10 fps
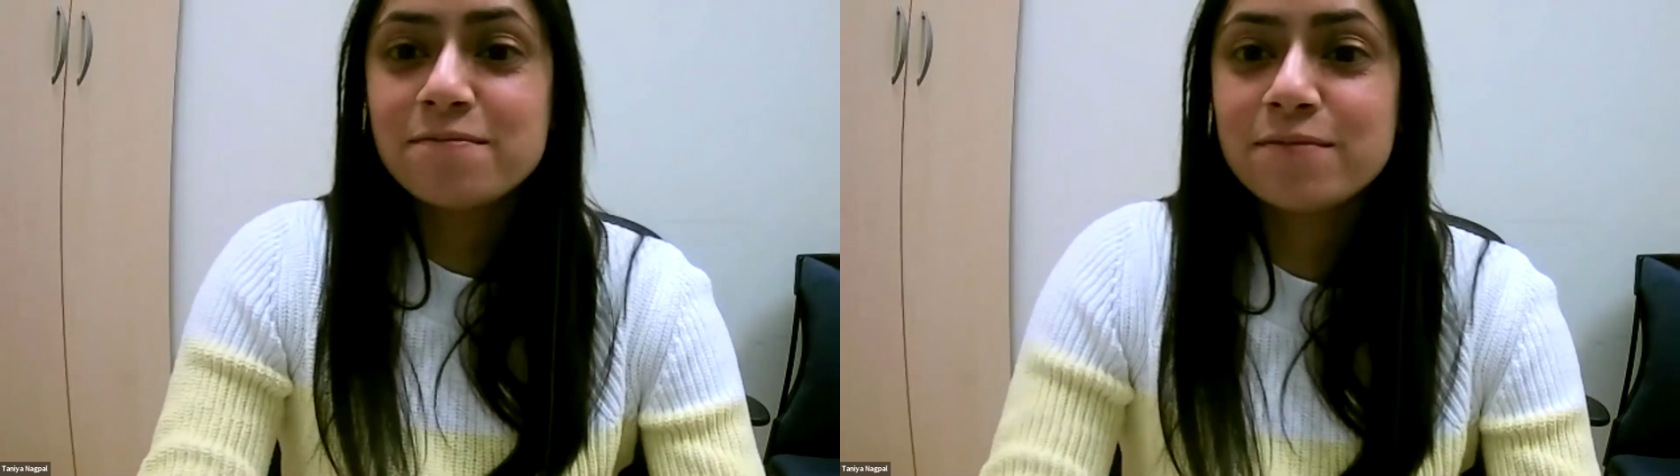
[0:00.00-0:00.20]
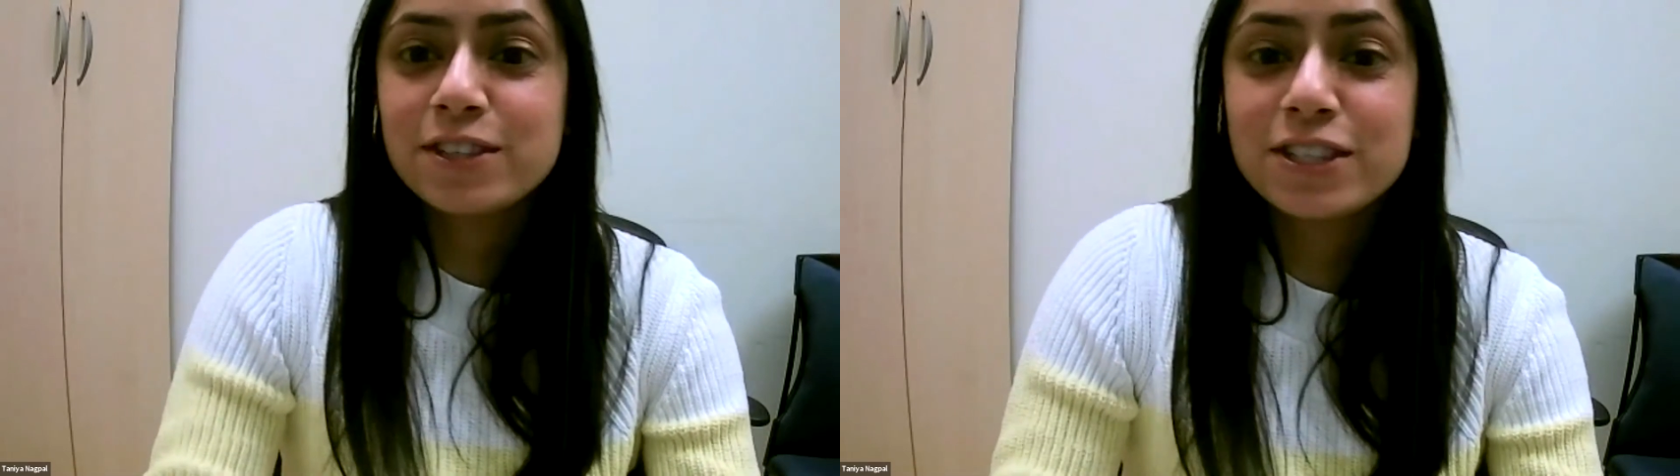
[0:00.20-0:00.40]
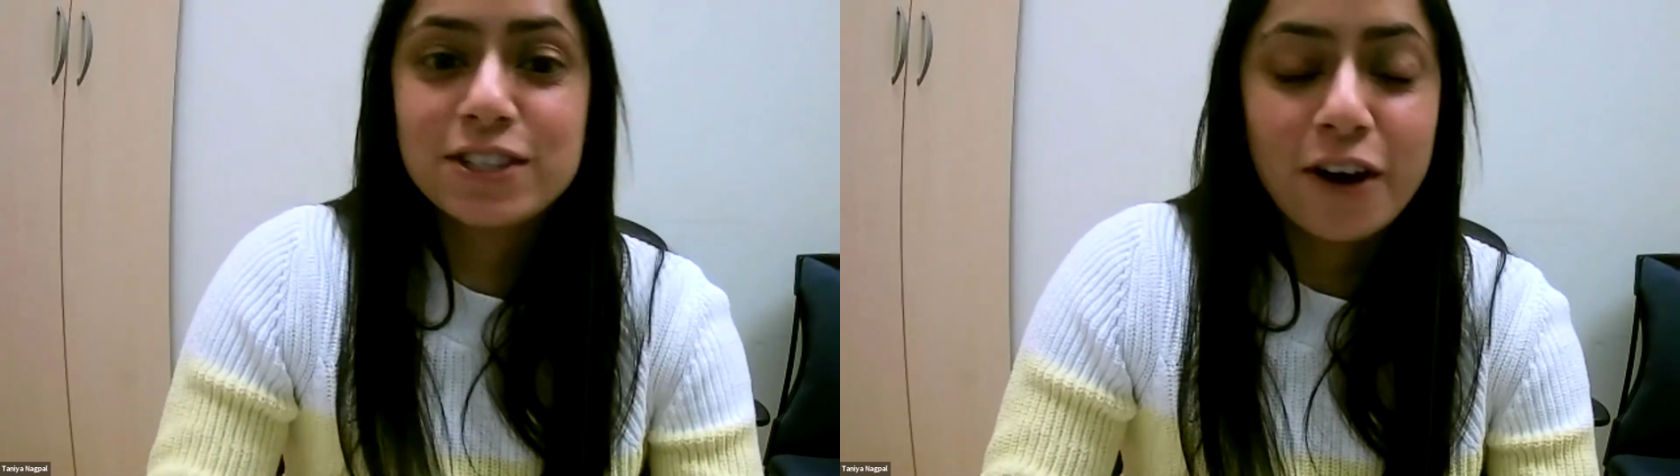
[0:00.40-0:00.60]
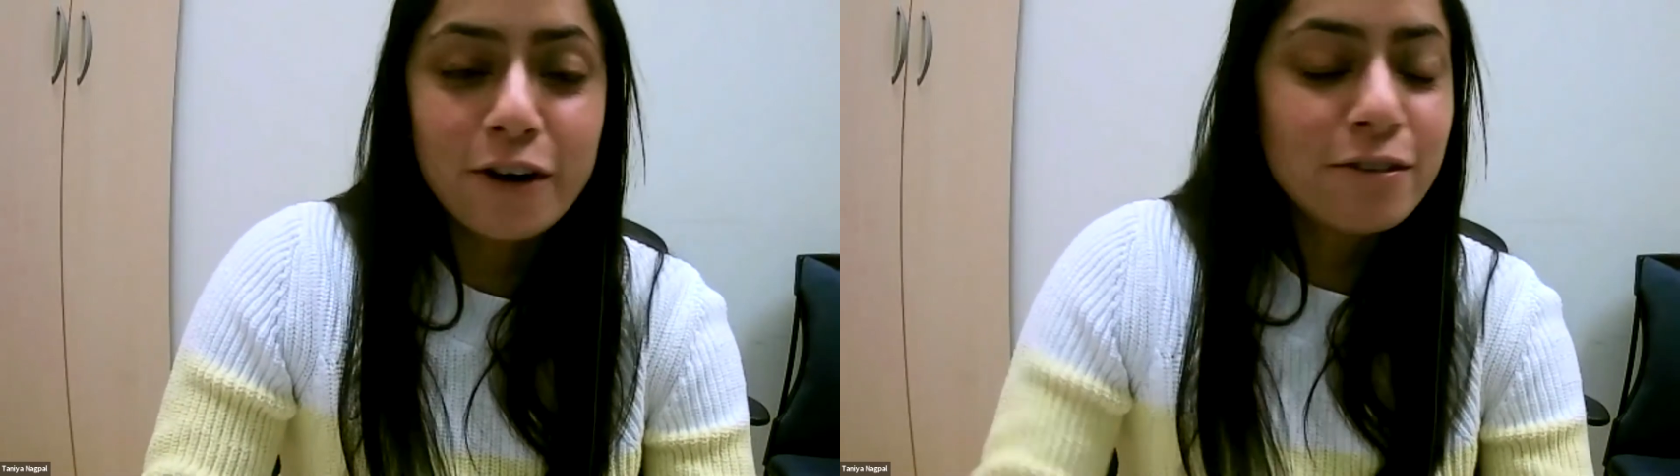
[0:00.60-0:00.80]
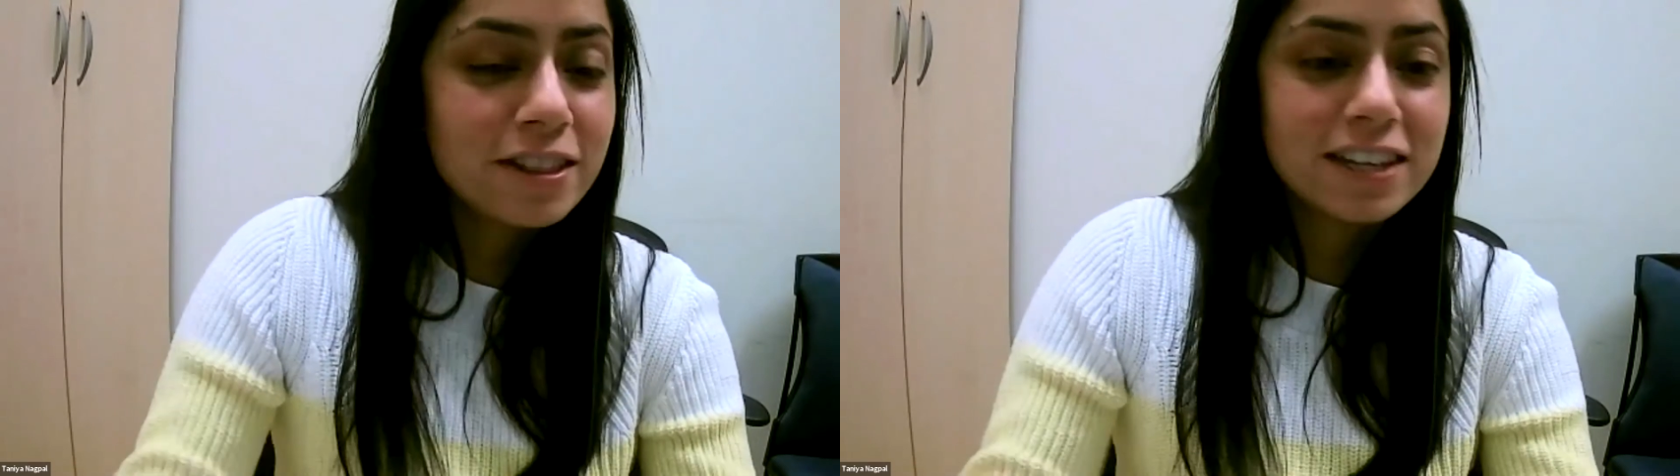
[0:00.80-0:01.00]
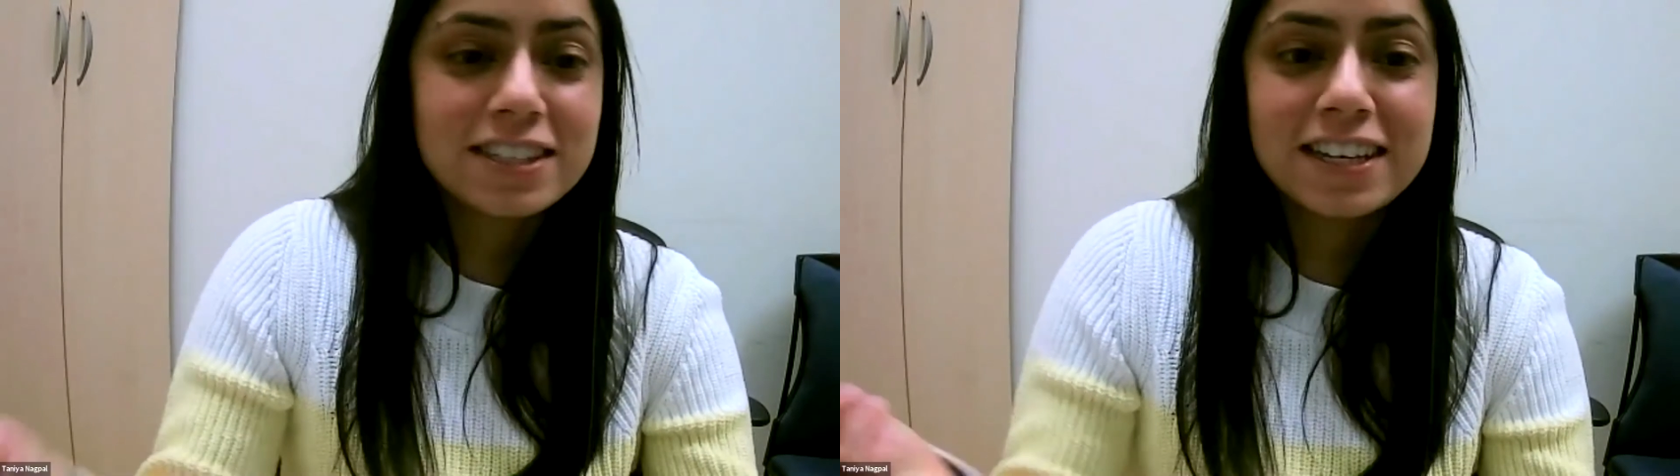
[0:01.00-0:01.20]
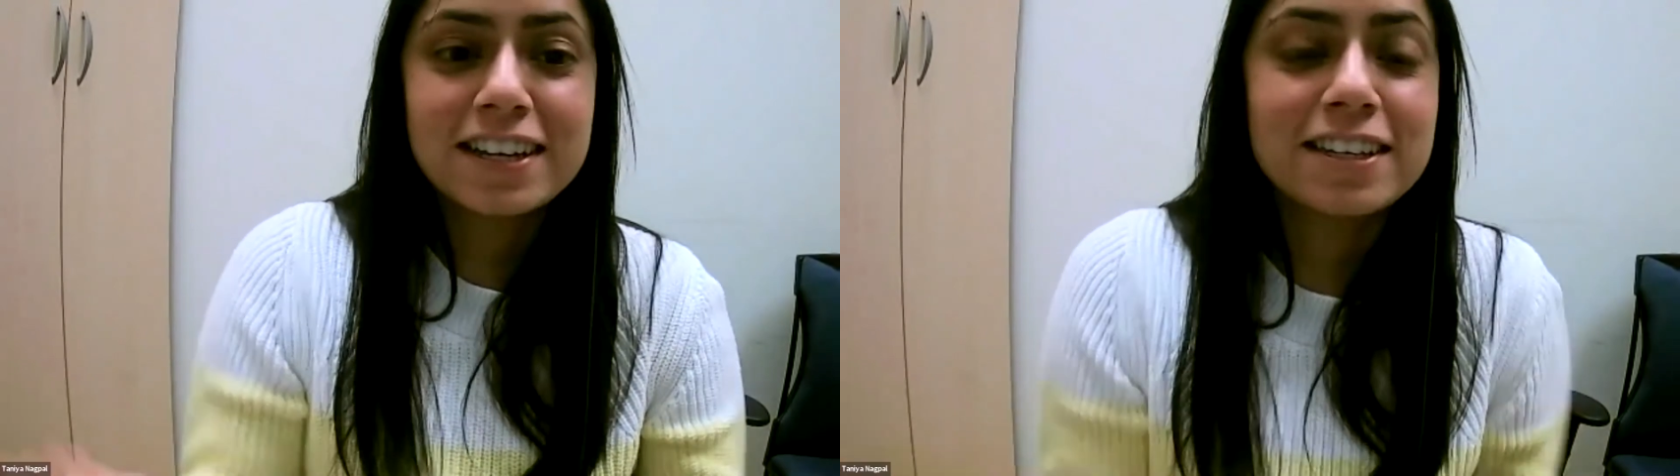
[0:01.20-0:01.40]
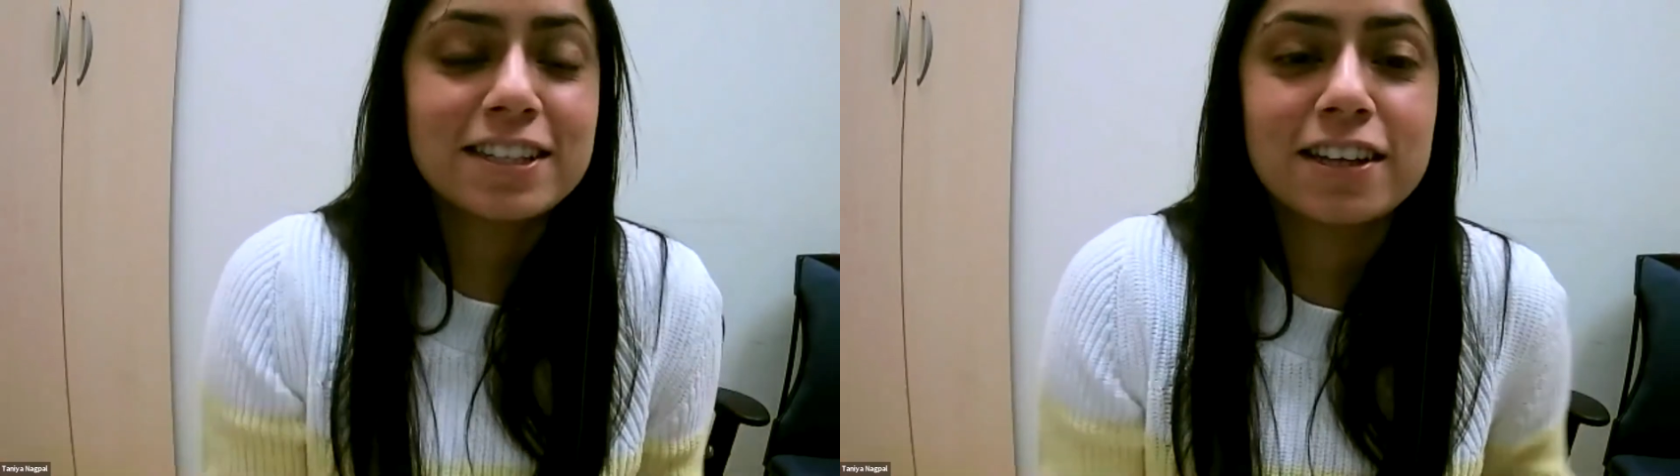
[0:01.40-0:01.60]
So this
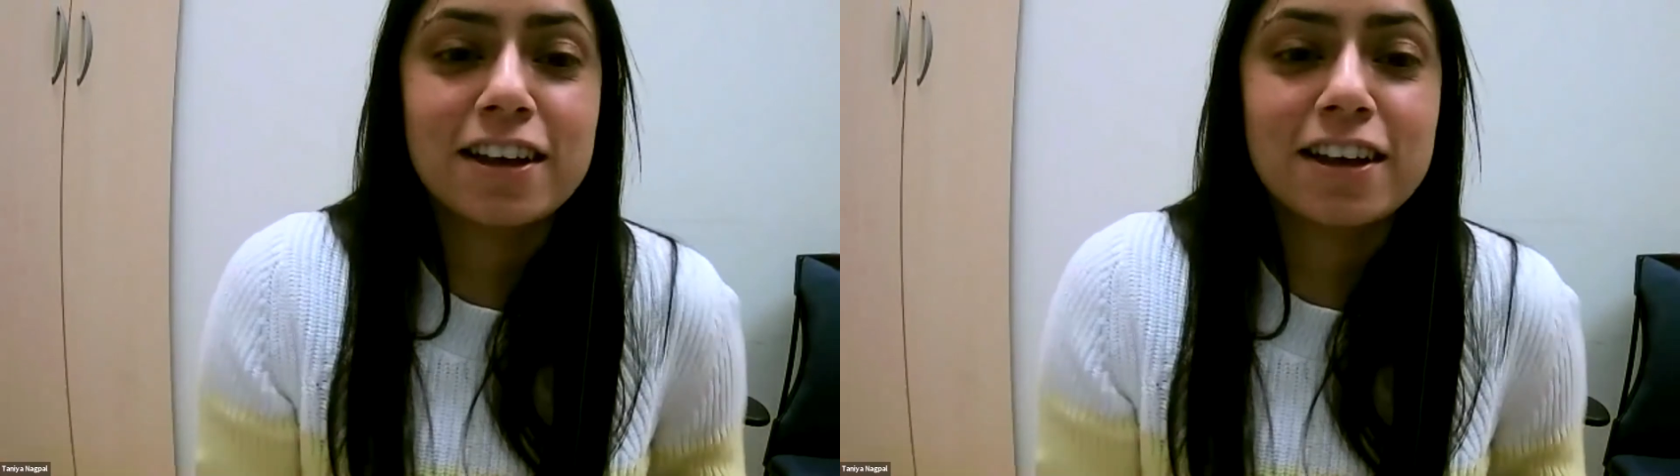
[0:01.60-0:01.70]
is